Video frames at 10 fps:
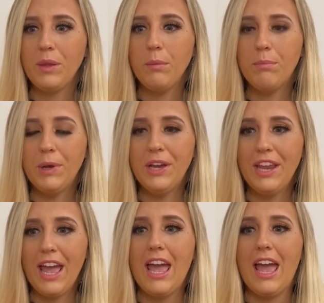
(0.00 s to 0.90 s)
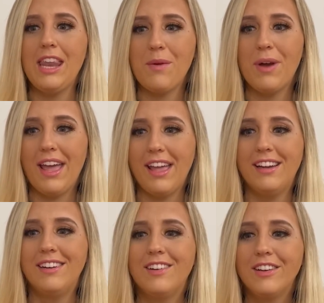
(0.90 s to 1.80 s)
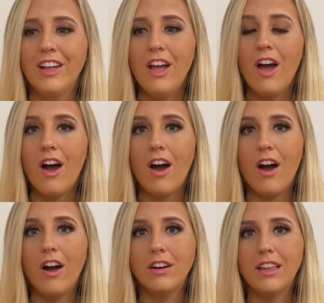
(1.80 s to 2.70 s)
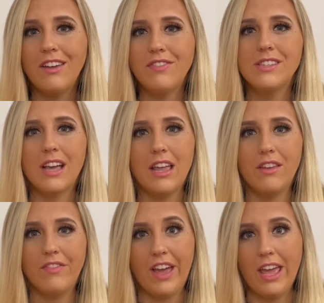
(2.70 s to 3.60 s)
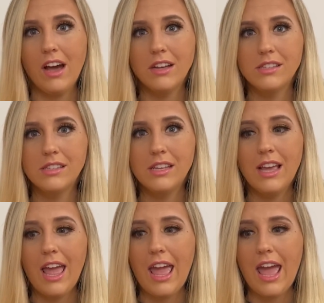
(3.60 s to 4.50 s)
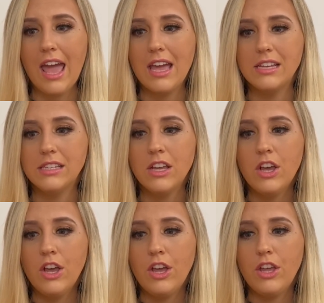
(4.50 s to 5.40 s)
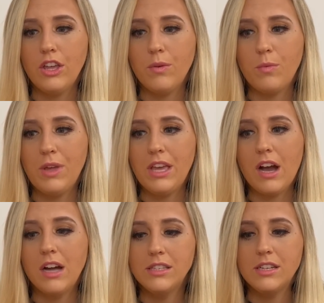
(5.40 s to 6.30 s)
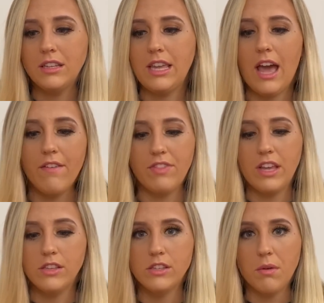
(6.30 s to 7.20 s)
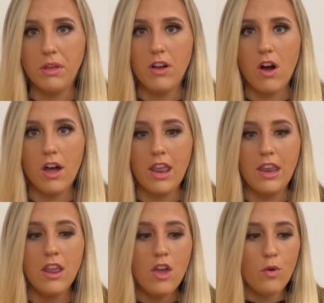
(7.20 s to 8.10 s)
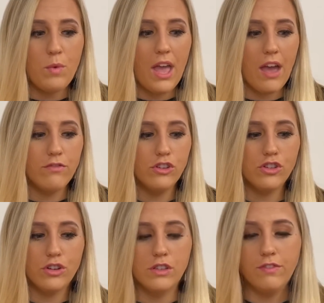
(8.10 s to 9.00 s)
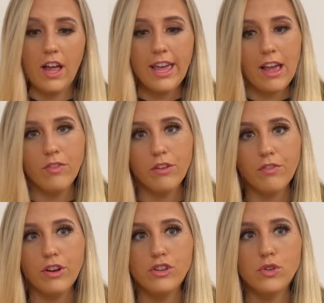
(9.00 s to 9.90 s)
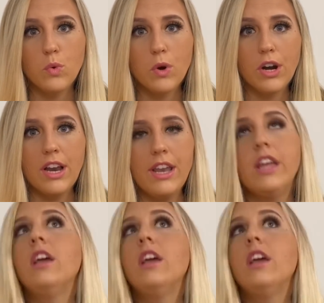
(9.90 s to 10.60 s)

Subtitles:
But anyway, our life is kind of chaos, and we constantly have things going on, and we have desserts flying out the front door, and